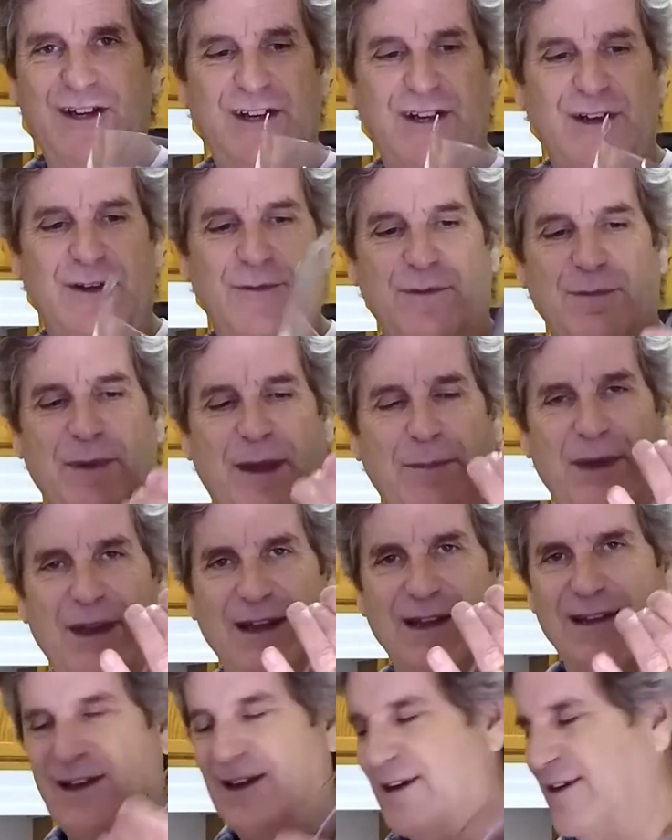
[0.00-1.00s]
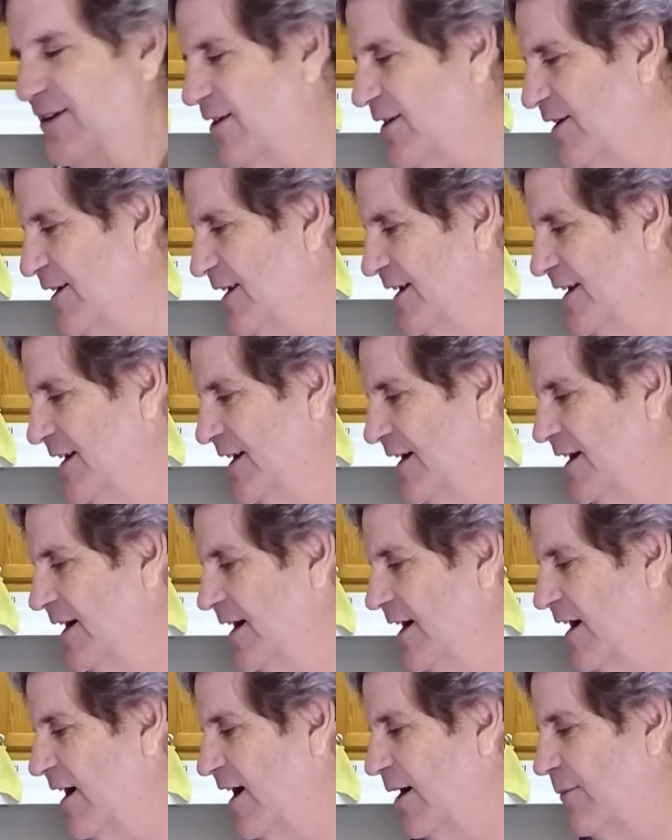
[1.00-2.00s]
shield with my pin lock on it,
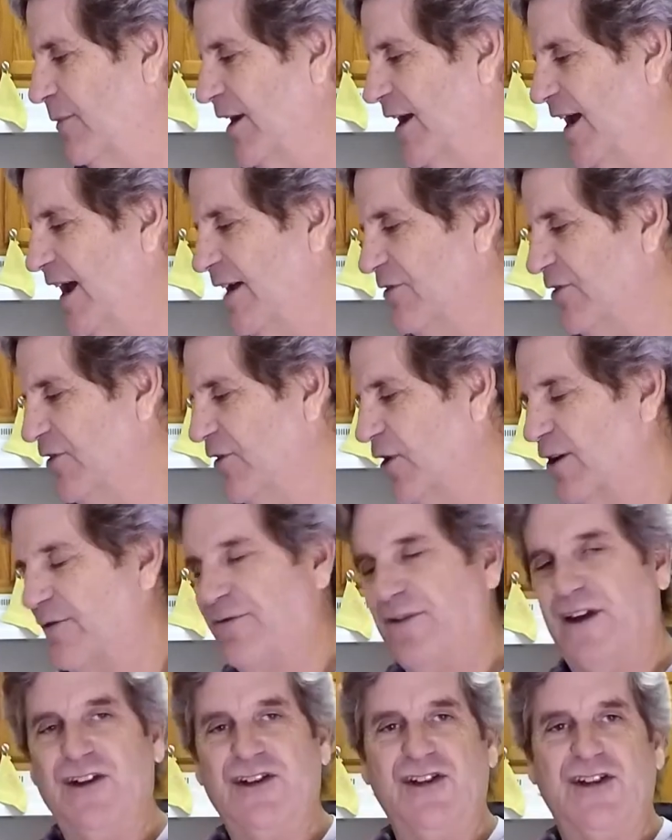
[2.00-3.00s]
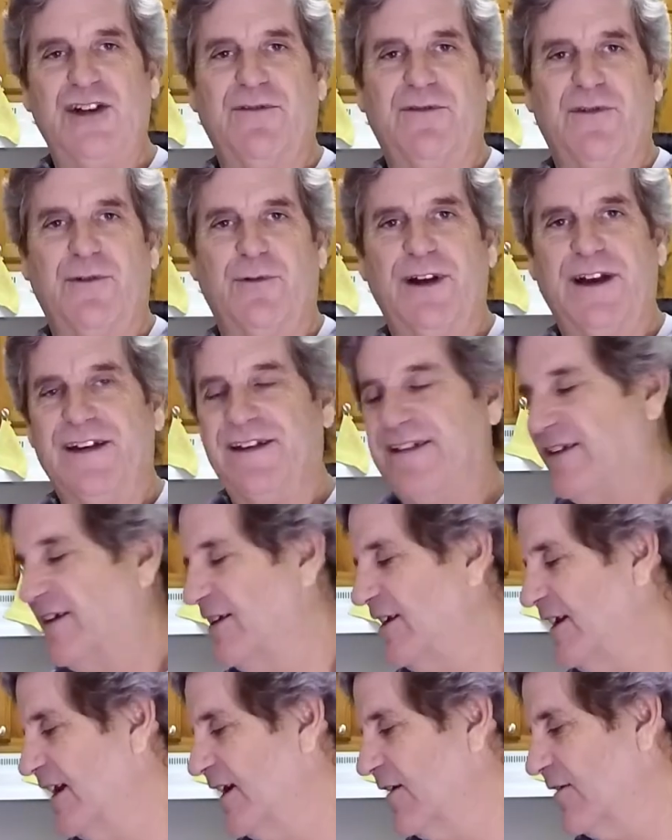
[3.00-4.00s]
and I have a dark face shield for when it's
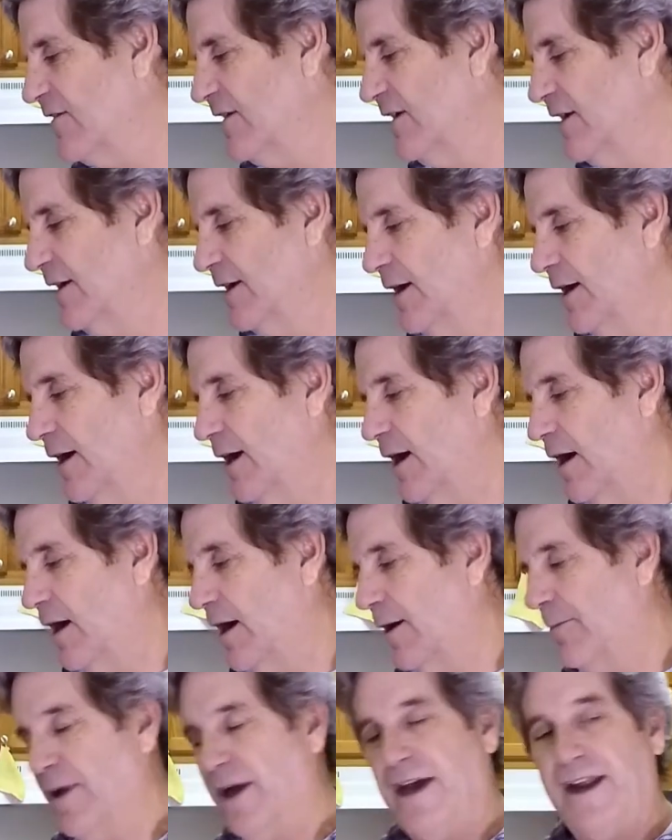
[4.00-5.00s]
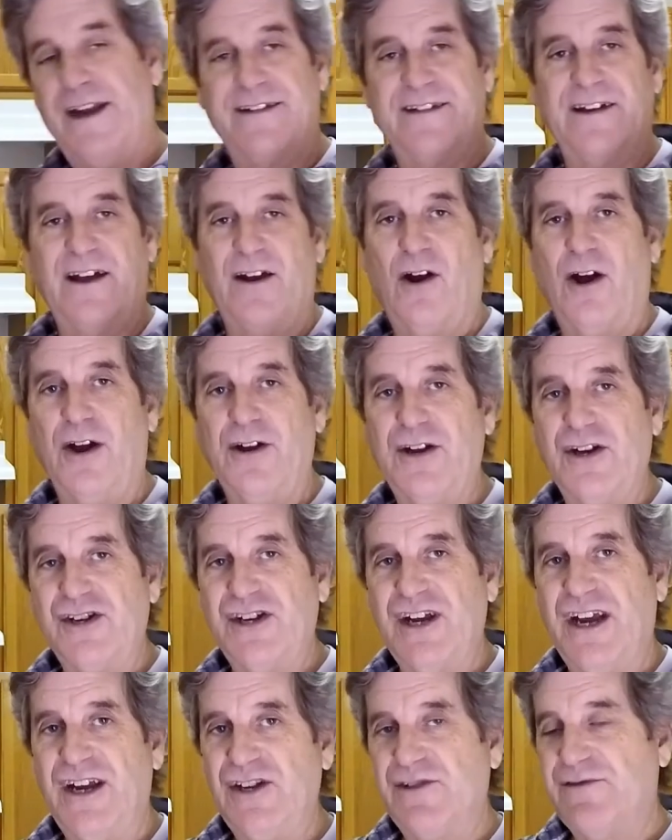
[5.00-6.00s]
sunny out. And it's not hard to
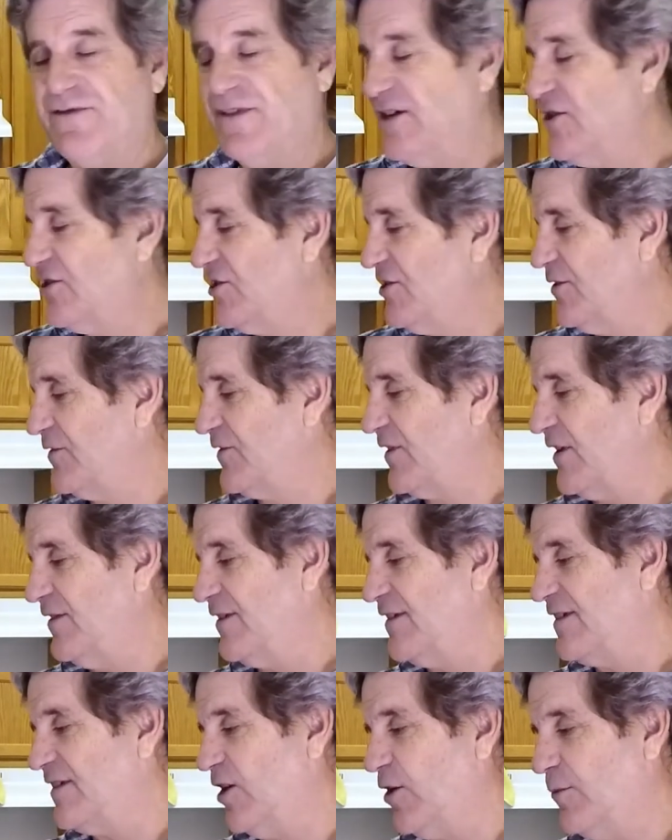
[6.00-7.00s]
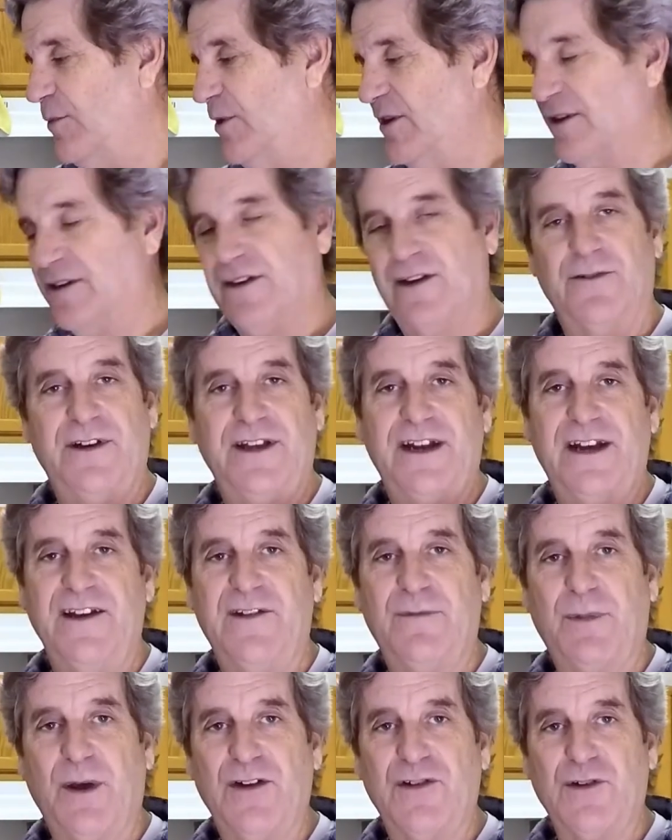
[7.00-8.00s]
change face shields on this helmet. Don't need any
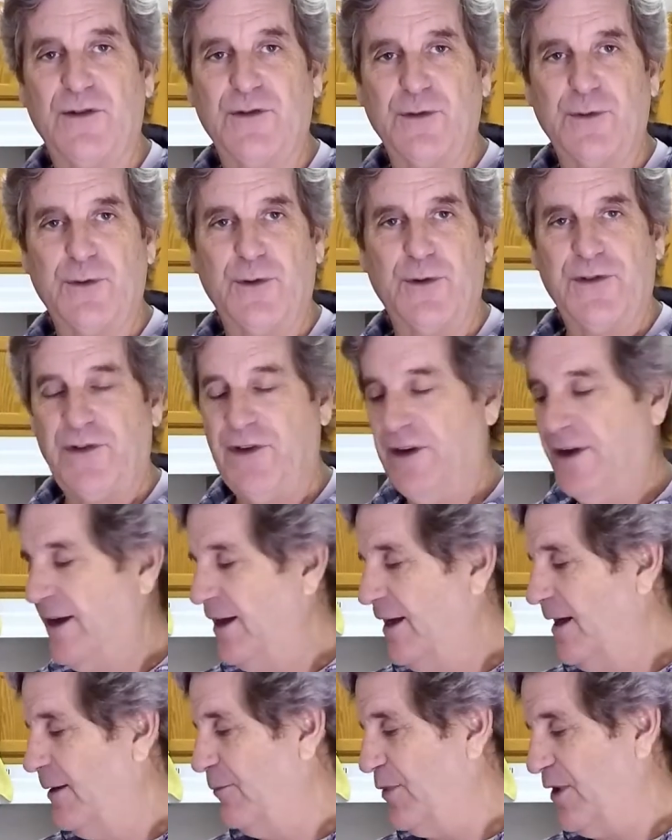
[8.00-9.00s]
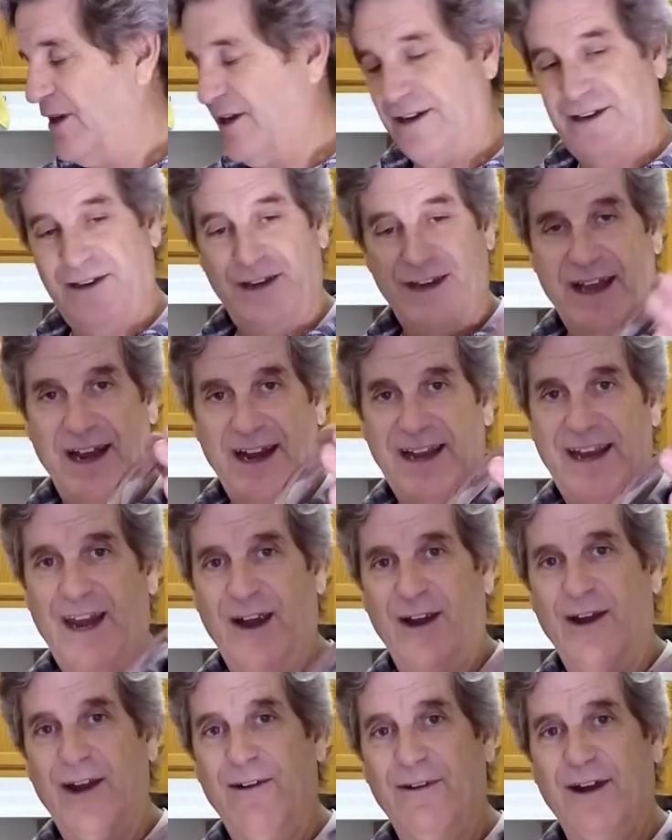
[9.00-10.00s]
special tools. But you got to
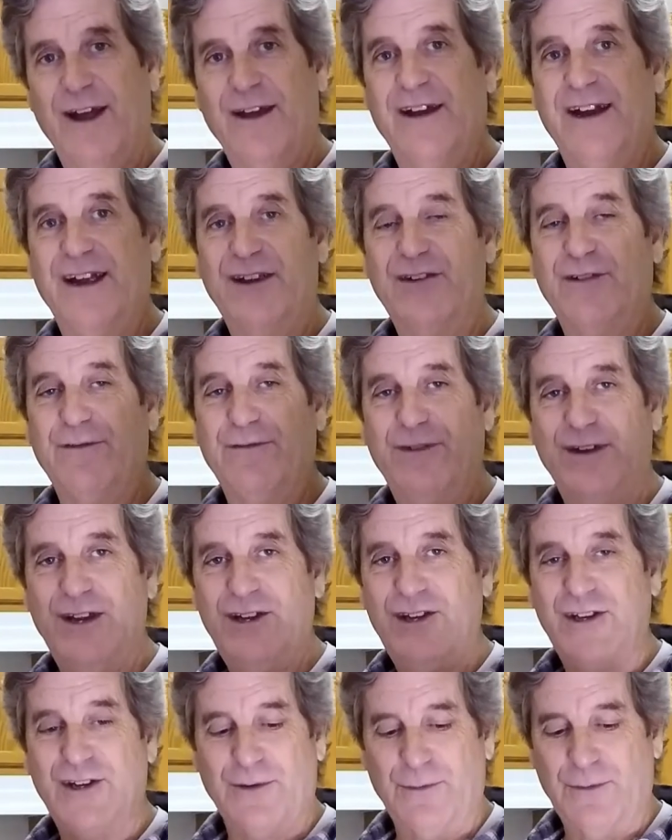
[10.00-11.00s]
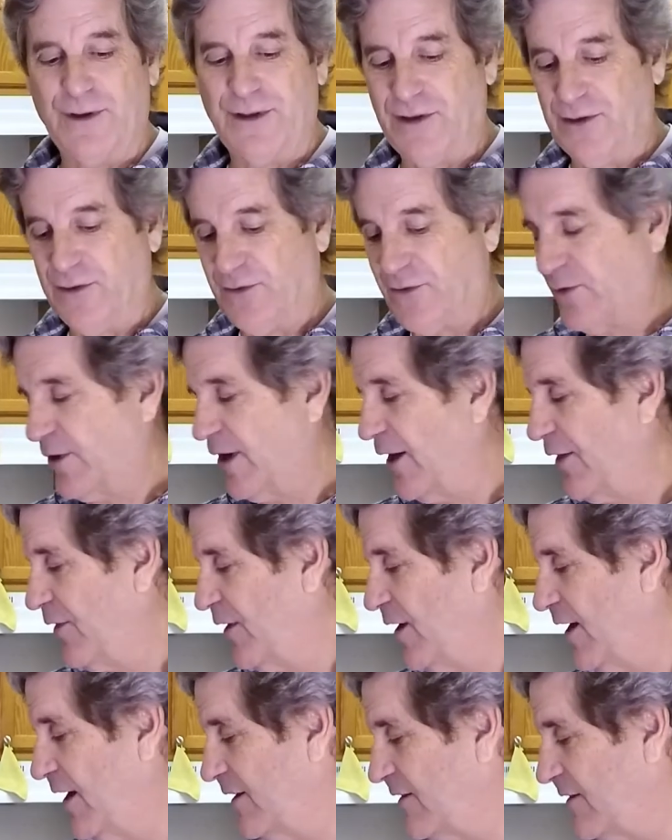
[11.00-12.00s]
carry around an extra face shield with you. So I
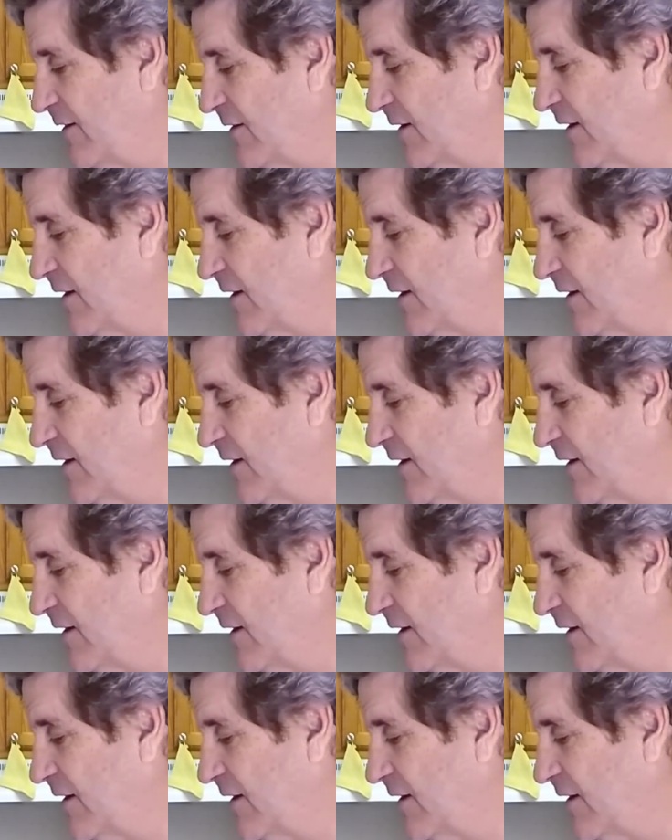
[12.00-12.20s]
thought